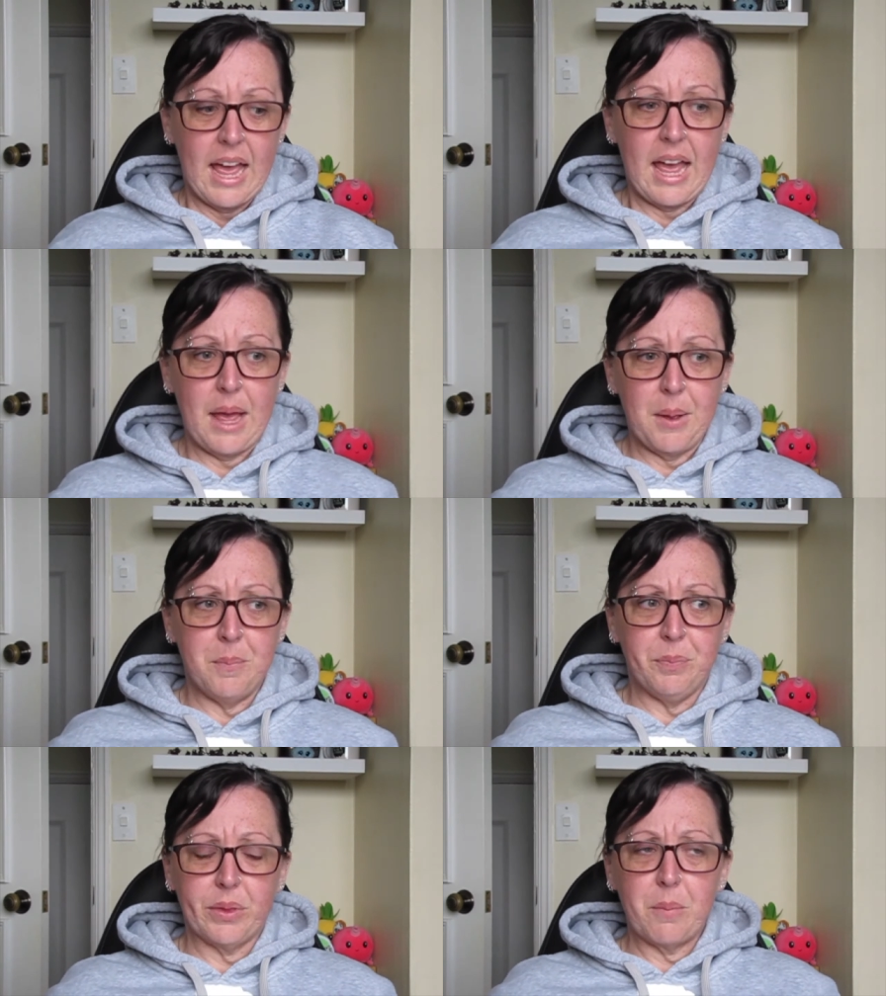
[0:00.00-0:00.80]

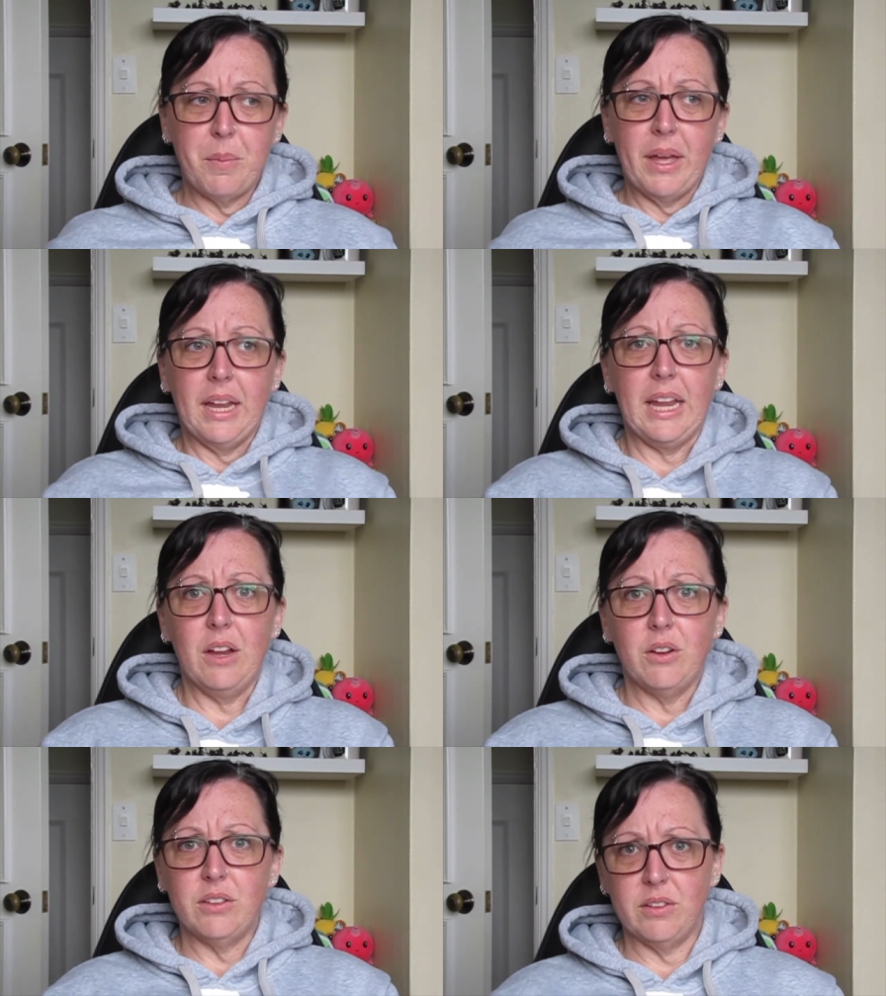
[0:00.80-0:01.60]
Um, but
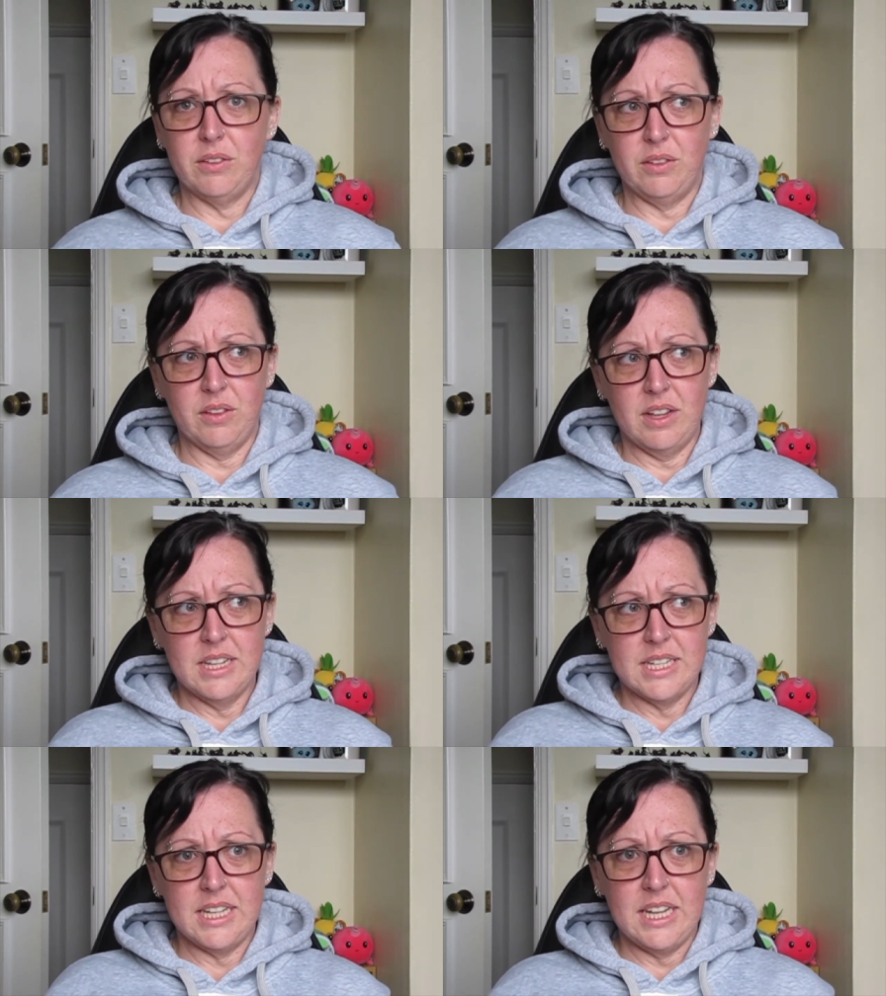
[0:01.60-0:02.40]
here is a
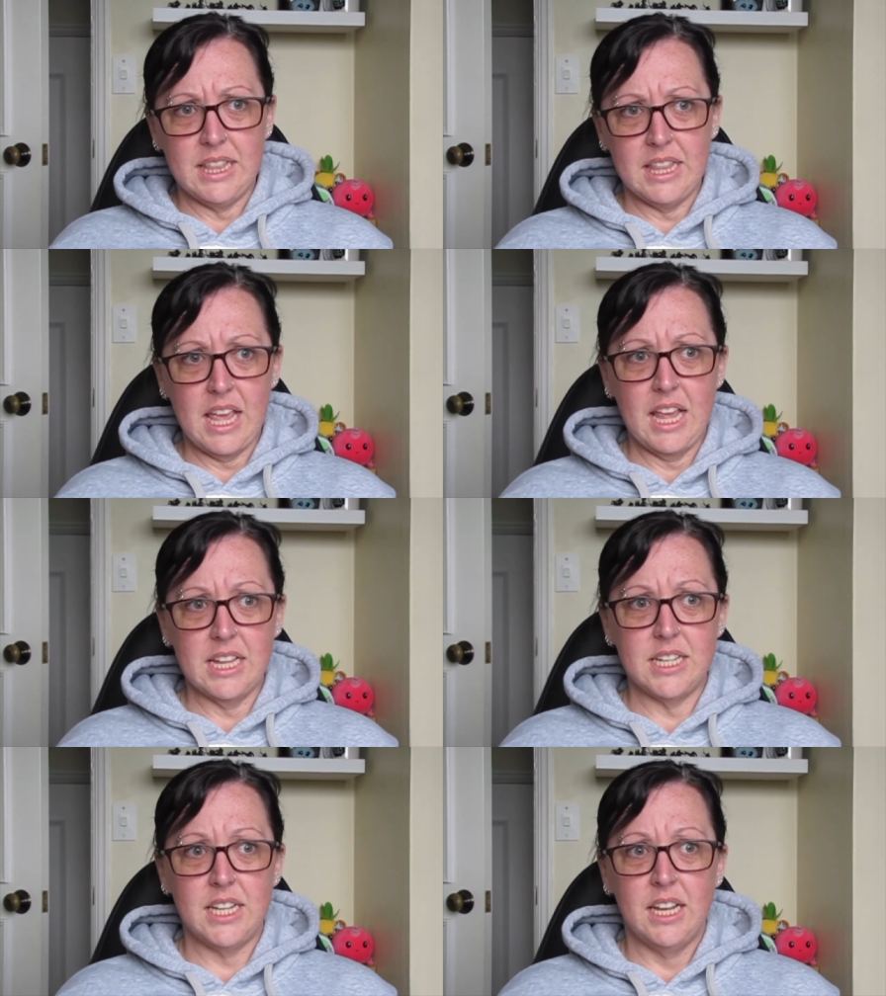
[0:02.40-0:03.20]
society
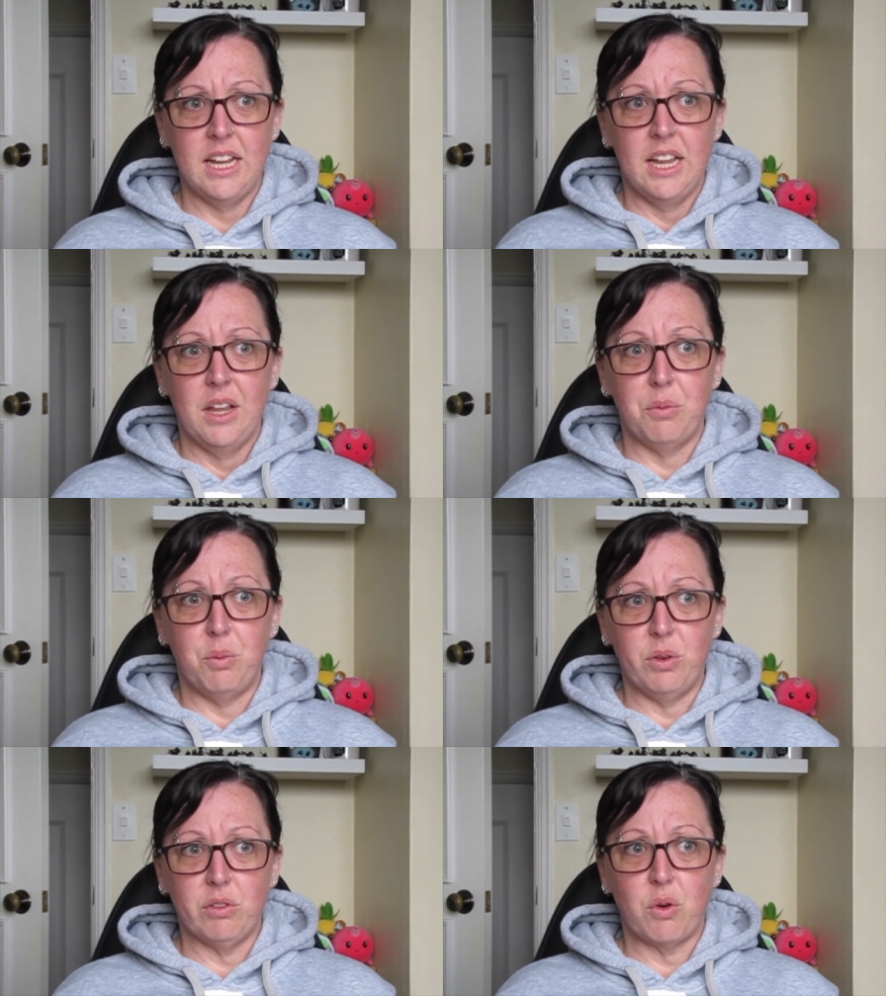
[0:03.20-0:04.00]
that
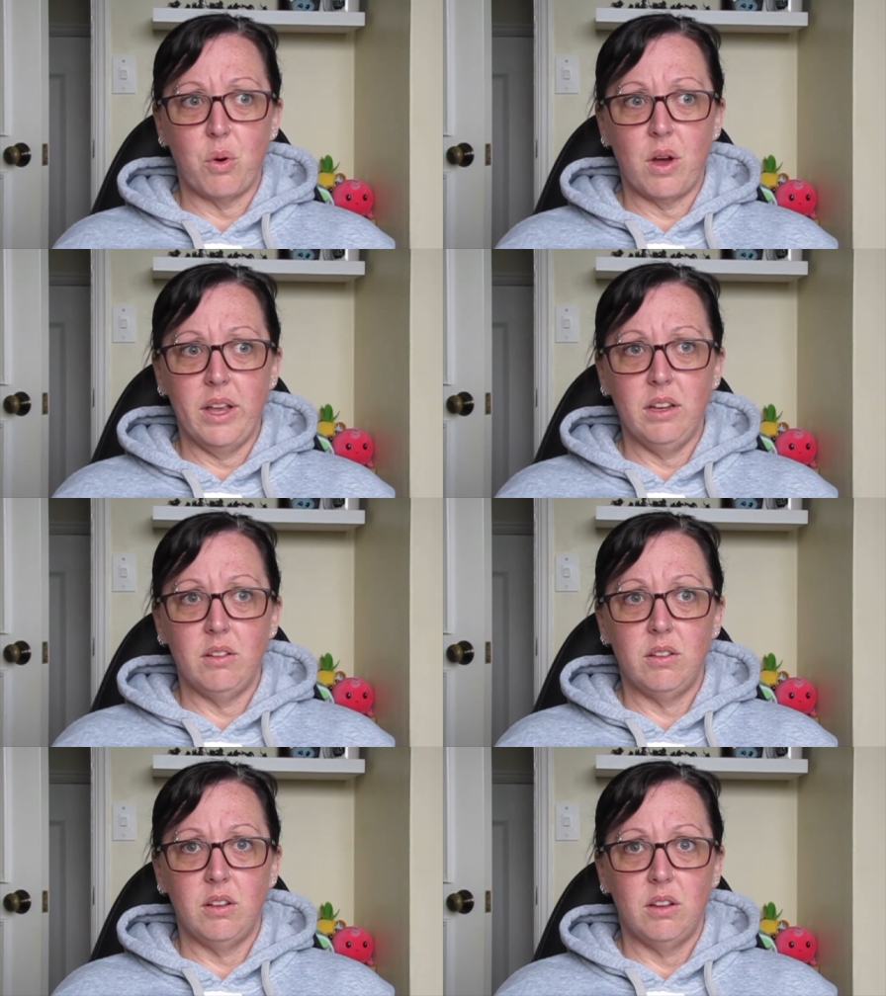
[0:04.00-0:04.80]
was
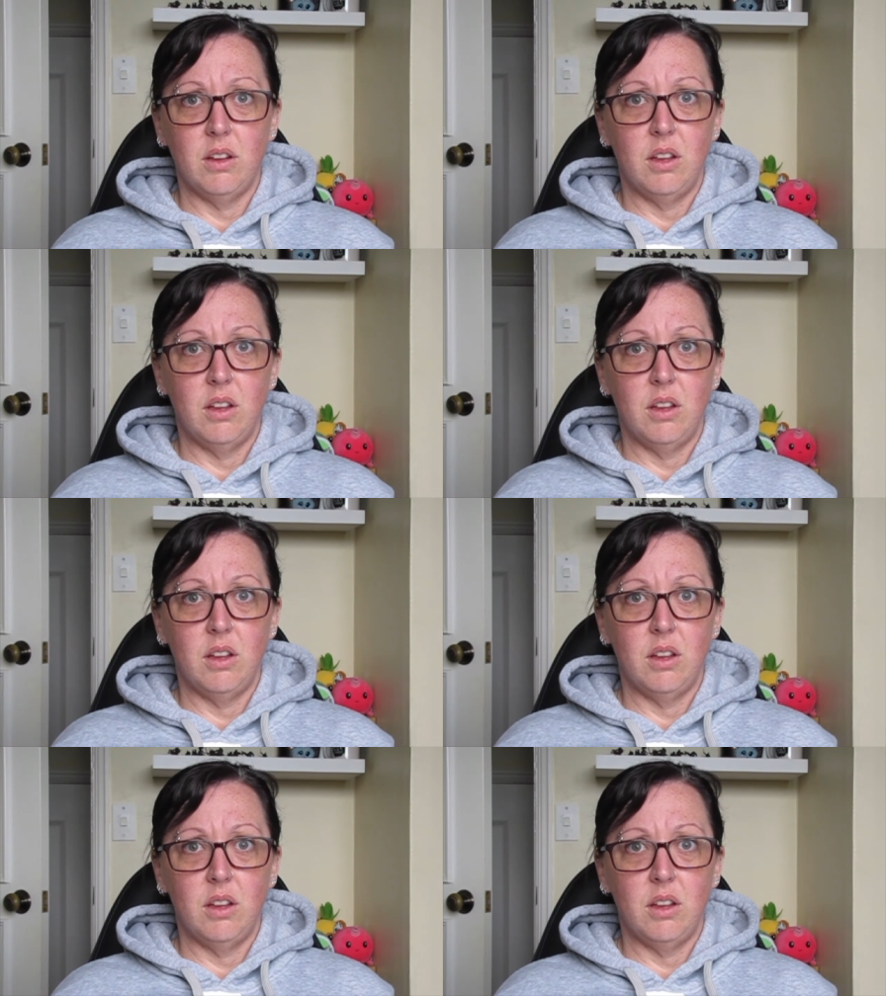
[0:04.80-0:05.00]
quite